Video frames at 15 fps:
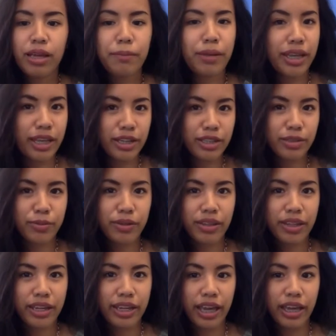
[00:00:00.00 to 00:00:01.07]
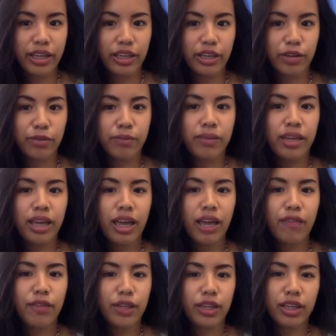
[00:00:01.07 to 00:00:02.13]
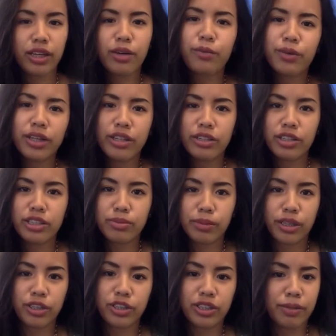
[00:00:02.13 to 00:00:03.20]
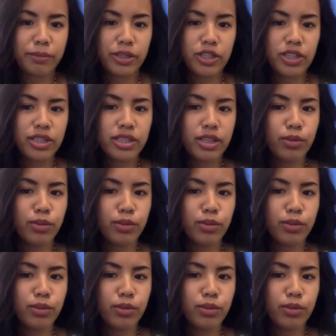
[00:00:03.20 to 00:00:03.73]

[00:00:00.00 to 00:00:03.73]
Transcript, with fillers: But here's where they get you. If you click on one of their sponsored images,